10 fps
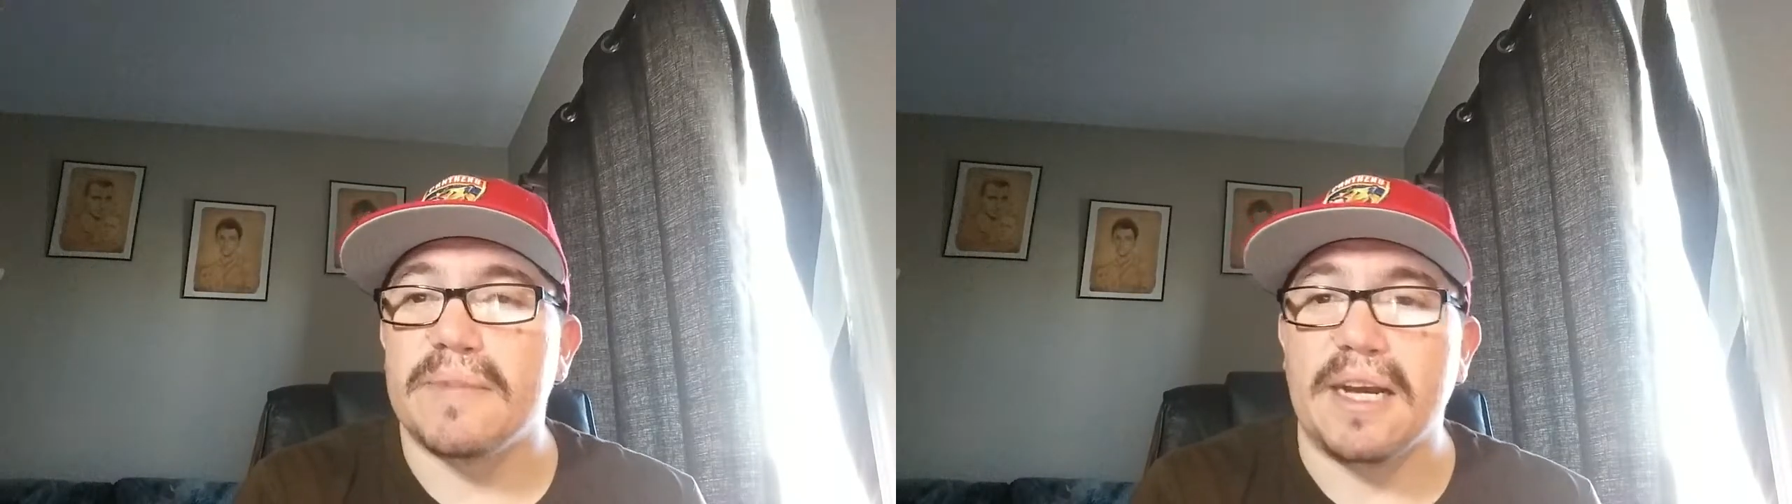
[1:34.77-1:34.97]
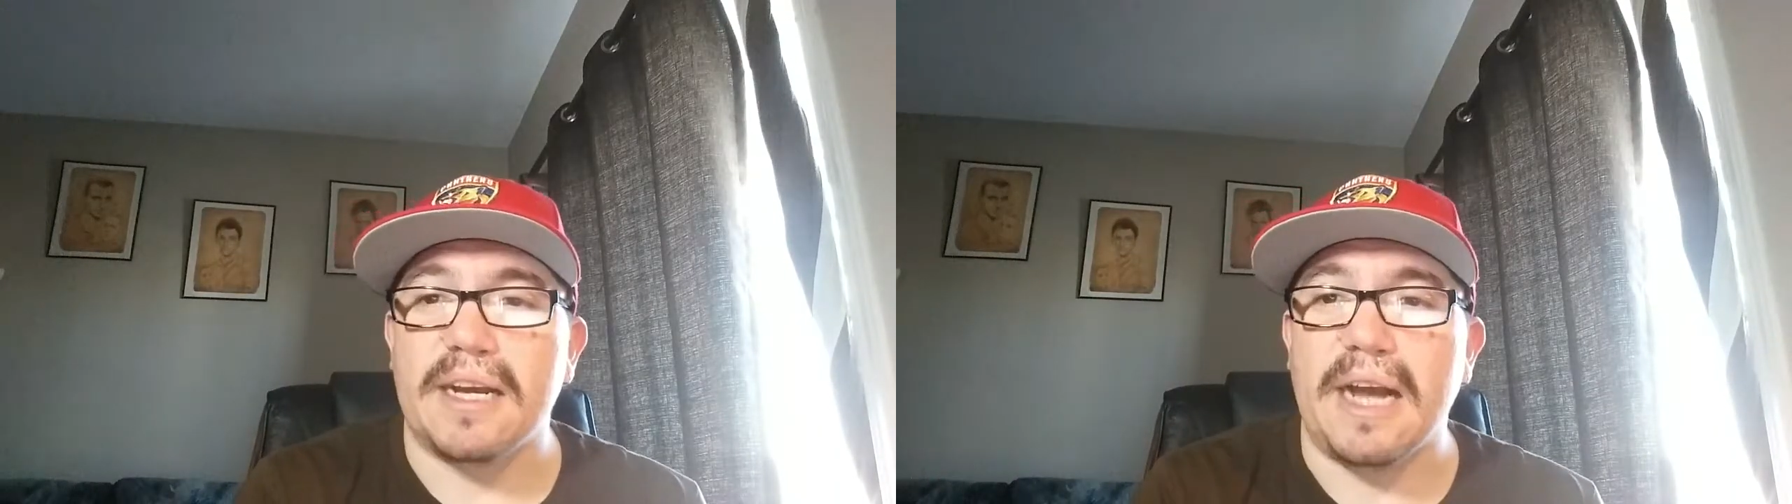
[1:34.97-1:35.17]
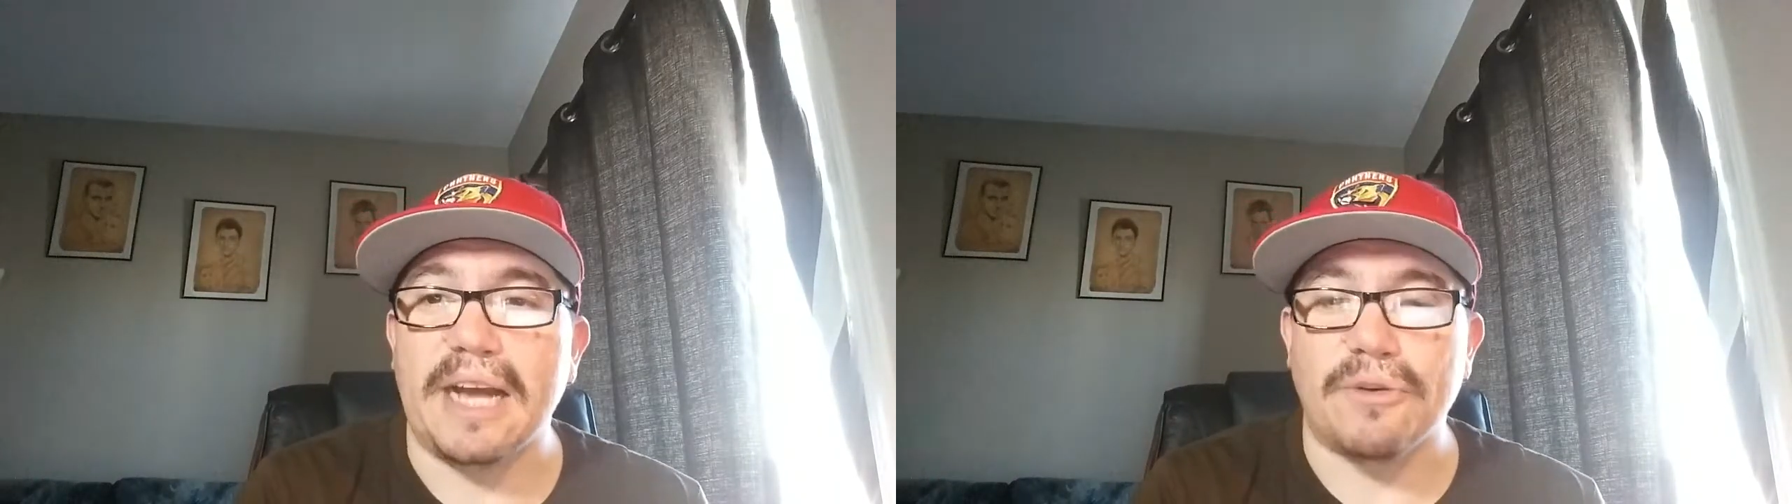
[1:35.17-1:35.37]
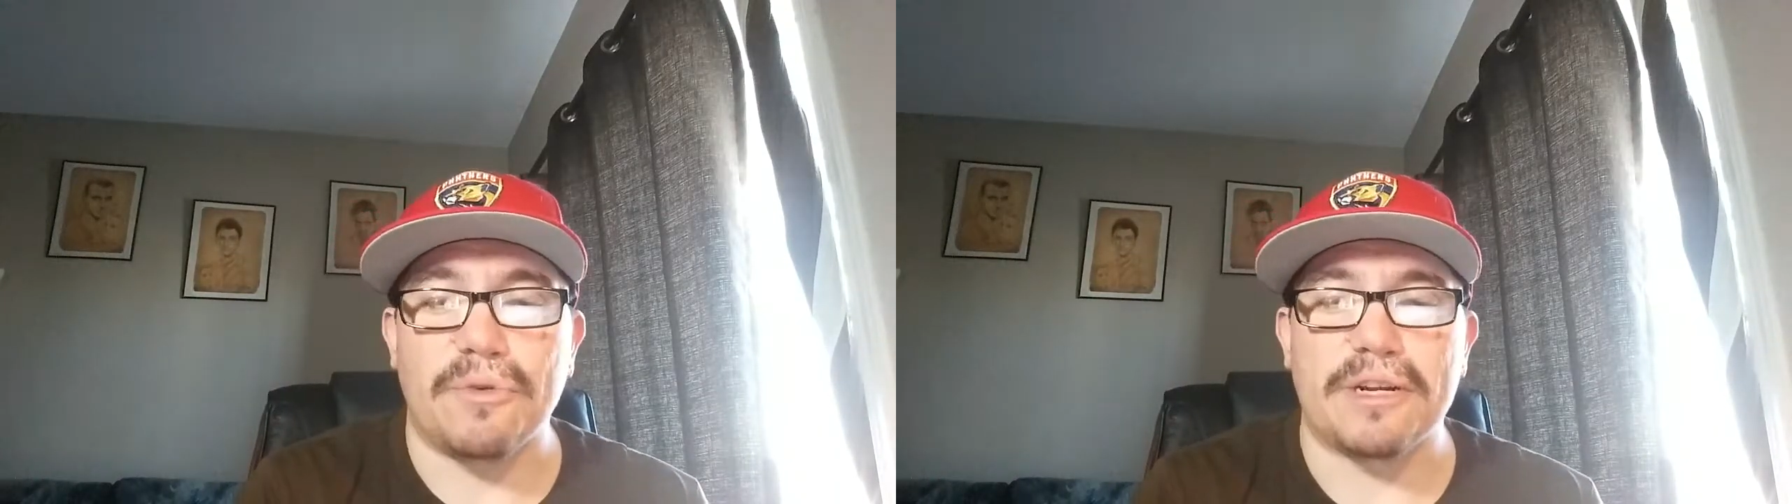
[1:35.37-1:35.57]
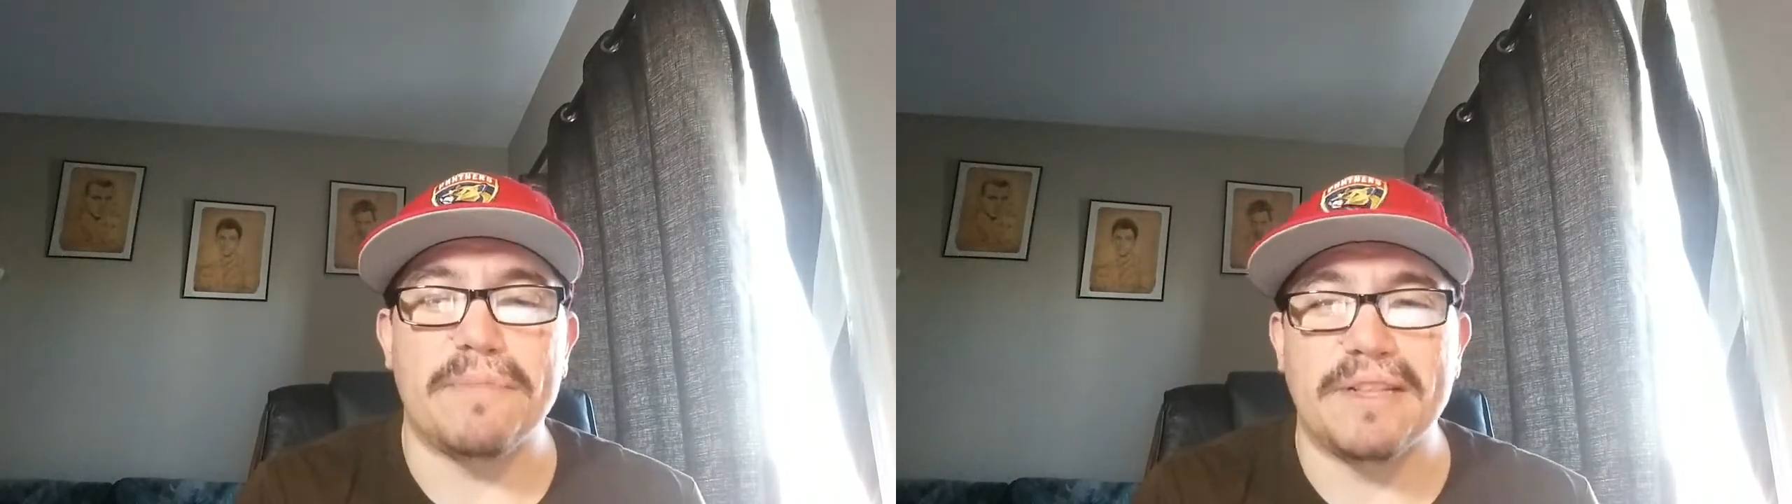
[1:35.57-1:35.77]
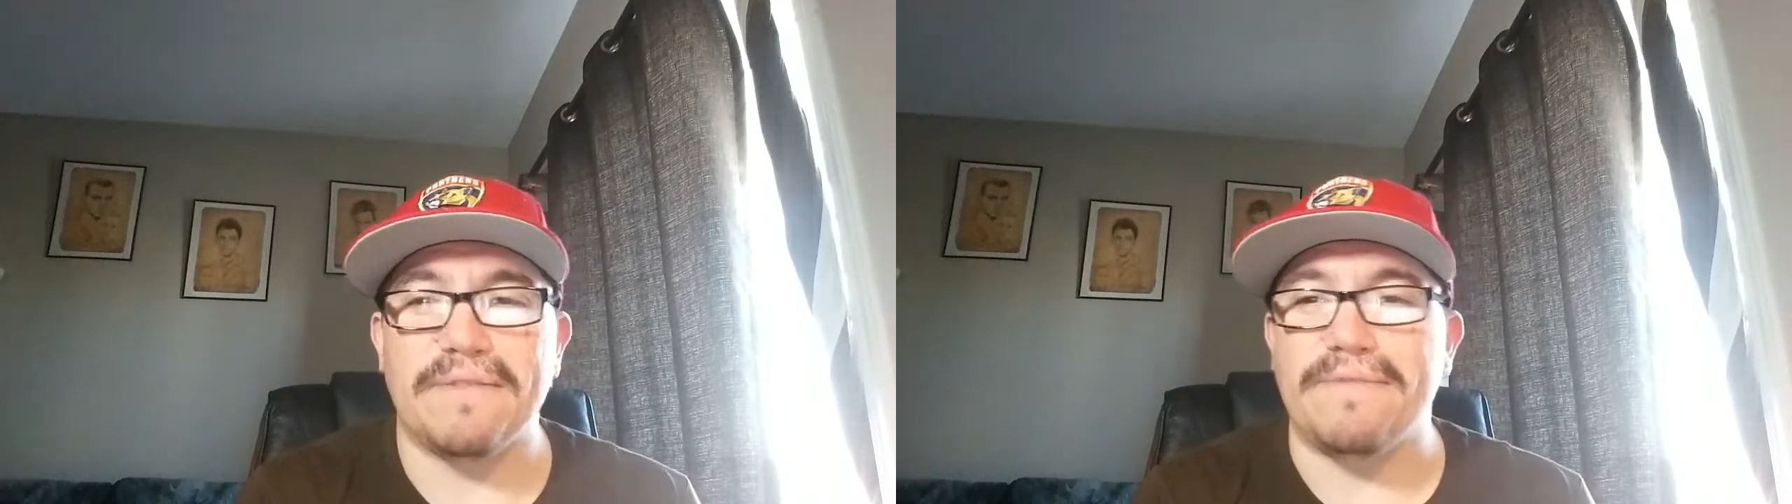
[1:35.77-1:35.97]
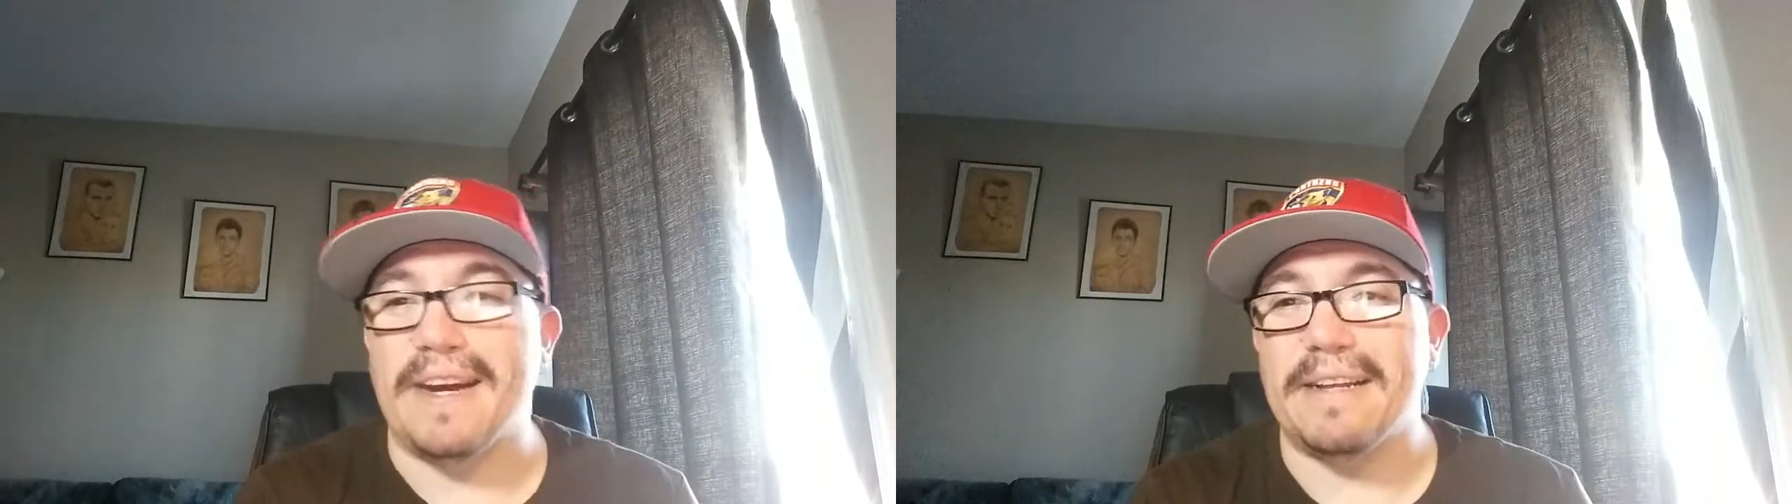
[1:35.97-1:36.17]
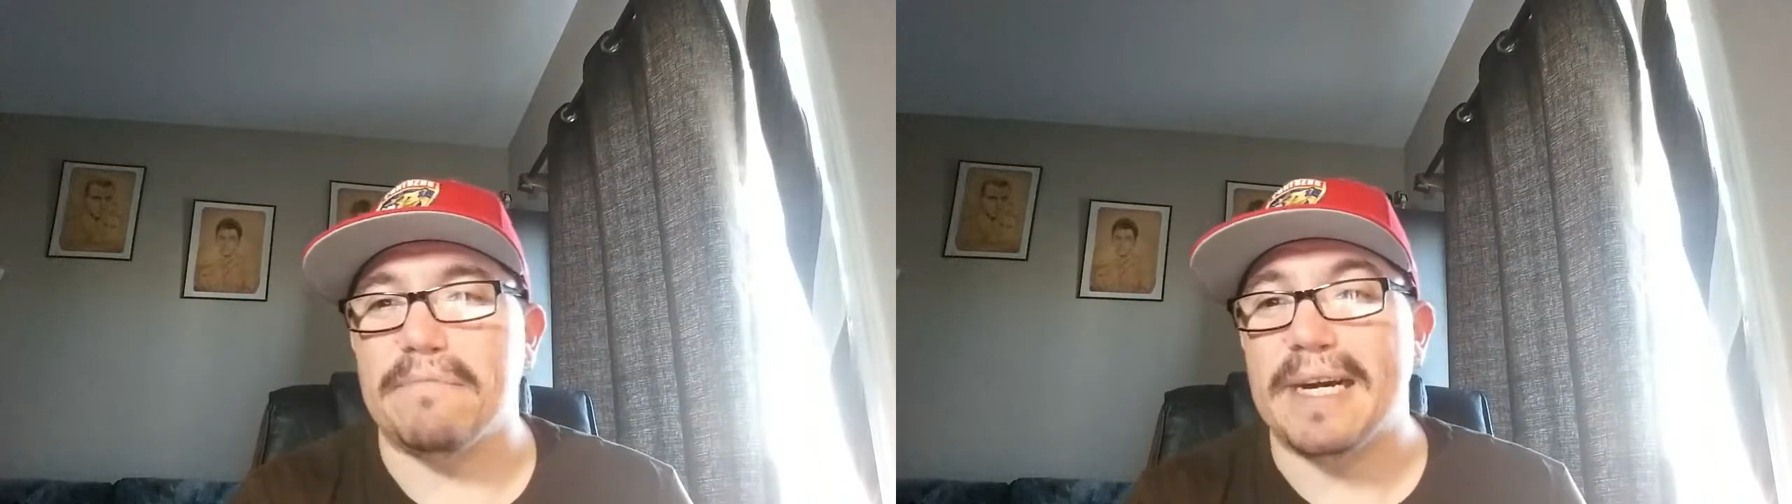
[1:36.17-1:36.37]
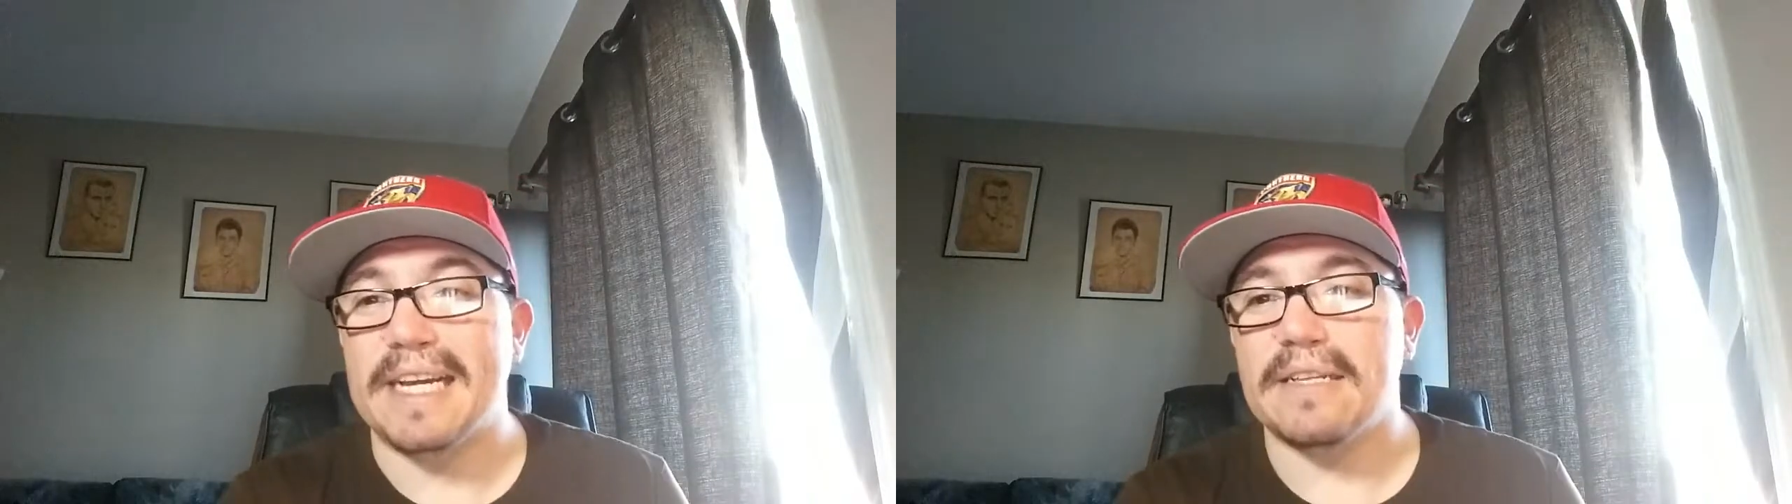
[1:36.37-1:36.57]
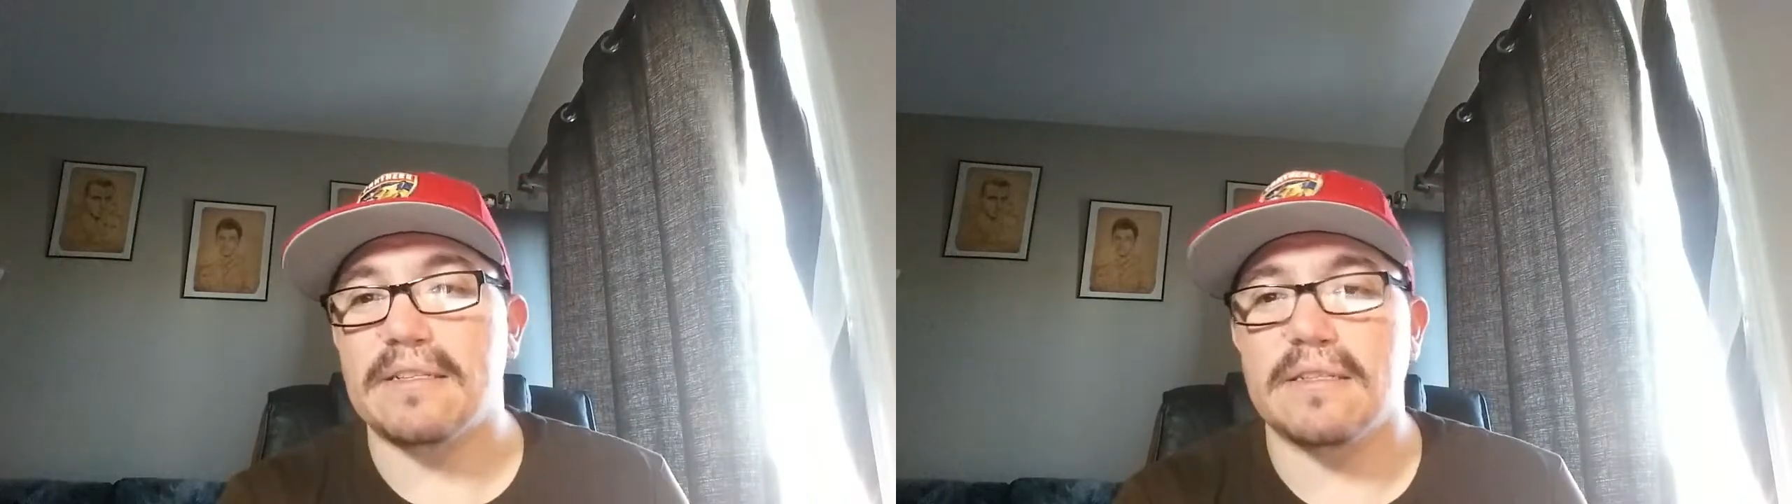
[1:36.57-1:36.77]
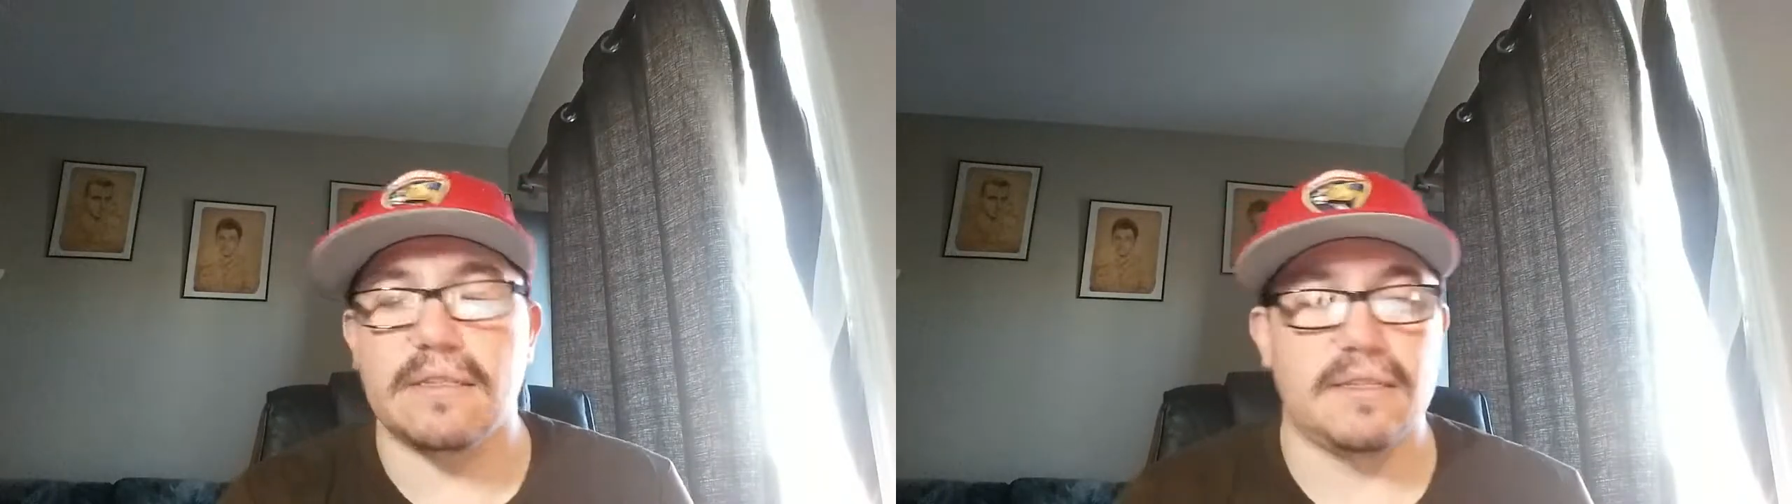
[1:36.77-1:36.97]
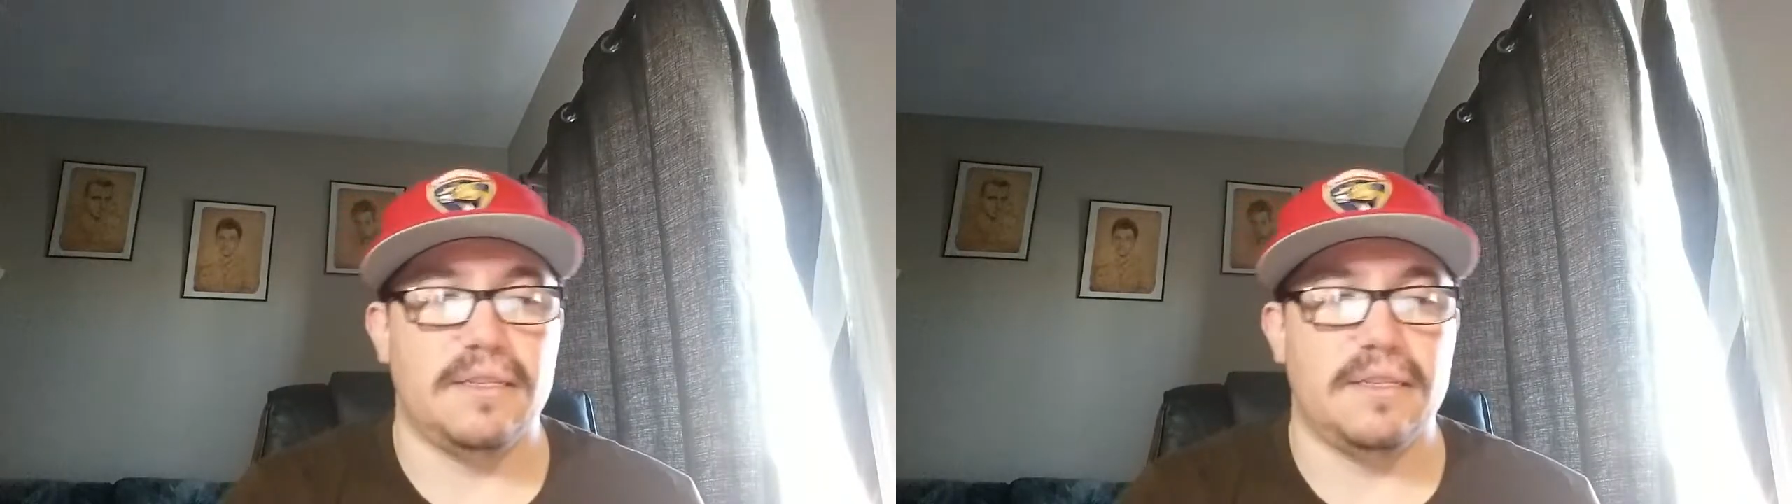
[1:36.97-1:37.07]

I don't want to be defined by it.